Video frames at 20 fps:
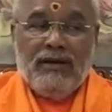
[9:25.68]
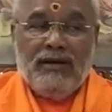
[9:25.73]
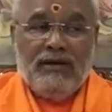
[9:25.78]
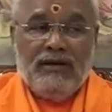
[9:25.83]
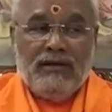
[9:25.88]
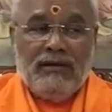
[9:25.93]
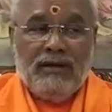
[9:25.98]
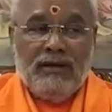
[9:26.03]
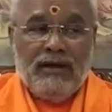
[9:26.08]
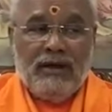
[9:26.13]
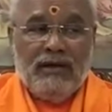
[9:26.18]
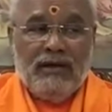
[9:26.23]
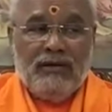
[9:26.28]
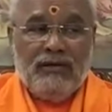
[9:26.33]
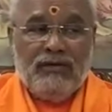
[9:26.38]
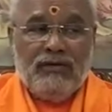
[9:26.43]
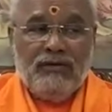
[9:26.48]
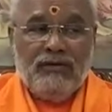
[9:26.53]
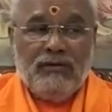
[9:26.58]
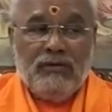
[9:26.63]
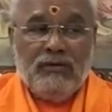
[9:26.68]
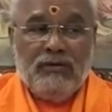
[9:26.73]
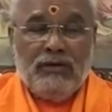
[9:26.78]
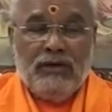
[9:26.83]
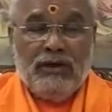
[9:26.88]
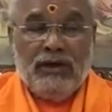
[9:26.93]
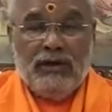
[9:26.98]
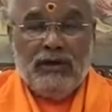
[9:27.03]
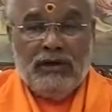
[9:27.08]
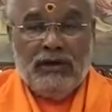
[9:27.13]
And that too
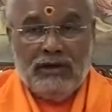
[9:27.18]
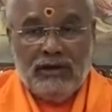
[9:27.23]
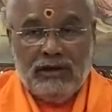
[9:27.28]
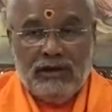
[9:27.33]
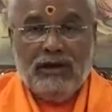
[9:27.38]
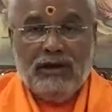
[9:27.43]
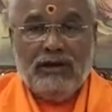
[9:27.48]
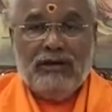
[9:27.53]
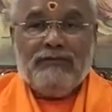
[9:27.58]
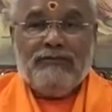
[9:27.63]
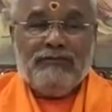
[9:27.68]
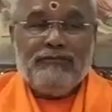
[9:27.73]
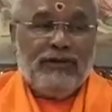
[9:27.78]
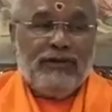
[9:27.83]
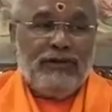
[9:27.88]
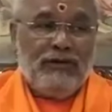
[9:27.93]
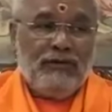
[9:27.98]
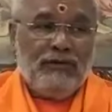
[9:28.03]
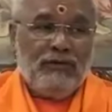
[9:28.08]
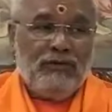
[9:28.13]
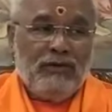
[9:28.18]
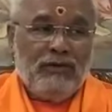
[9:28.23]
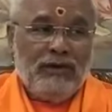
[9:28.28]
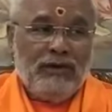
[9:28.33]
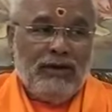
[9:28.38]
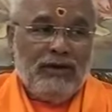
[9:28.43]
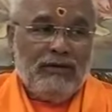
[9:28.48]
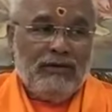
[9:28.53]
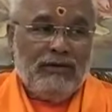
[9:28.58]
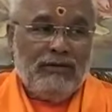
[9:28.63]
in India, I have to
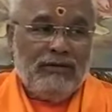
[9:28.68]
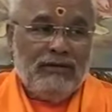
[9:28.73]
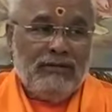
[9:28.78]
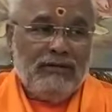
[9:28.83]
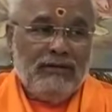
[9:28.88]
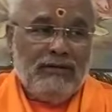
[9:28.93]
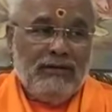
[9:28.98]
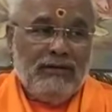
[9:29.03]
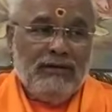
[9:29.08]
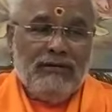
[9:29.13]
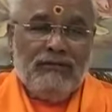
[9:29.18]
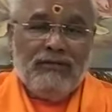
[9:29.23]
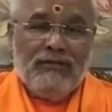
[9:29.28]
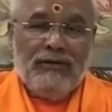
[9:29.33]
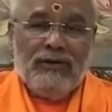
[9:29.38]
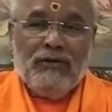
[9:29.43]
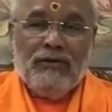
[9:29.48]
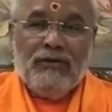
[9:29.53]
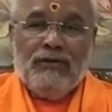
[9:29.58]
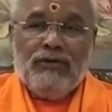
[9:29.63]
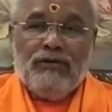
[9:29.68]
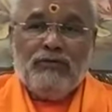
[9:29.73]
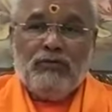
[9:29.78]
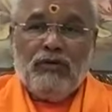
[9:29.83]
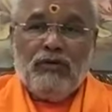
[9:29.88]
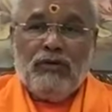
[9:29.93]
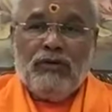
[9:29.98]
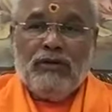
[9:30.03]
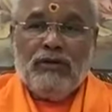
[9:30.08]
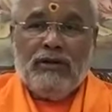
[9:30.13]
add. Fellow is
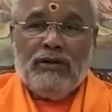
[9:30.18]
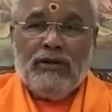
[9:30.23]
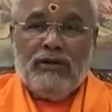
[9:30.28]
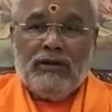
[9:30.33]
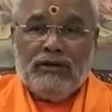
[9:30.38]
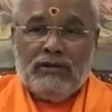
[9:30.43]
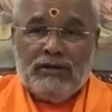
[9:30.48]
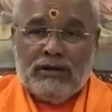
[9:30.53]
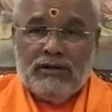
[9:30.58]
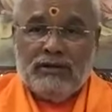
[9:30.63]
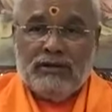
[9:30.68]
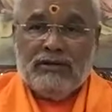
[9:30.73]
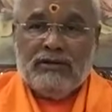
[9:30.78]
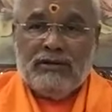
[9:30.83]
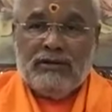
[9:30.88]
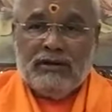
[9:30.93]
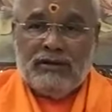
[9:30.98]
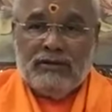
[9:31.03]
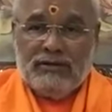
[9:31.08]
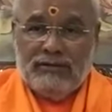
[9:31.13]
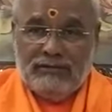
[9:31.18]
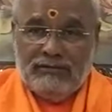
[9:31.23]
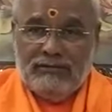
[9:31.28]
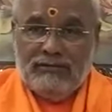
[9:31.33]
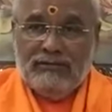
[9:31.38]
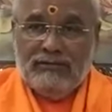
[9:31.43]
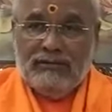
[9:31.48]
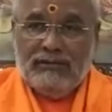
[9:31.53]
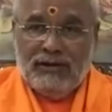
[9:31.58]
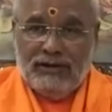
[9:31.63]
born in Kazakhstan.
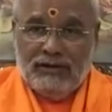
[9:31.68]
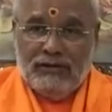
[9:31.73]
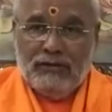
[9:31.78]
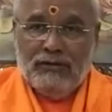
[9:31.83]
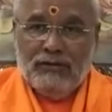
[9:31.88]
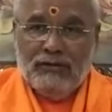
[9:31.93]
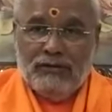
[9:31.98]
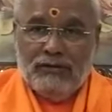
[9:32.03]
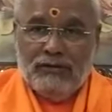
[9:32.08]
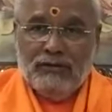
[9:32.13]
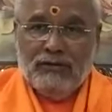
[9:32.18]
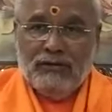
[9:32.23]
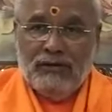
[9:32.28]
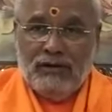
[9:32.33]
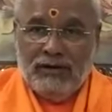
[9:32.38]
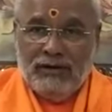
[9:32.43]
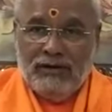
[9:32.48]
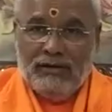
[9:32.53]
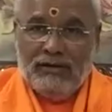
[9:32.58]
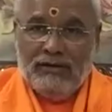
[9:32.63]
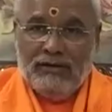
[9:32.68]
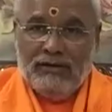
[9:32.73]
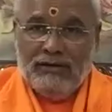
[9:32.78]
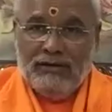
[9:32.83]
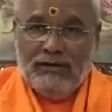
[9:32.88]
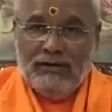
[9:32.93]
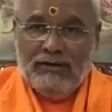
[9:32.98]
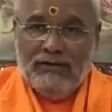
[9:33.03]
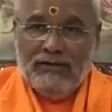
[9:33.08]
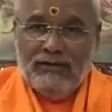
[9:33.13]
I know Hindus are there.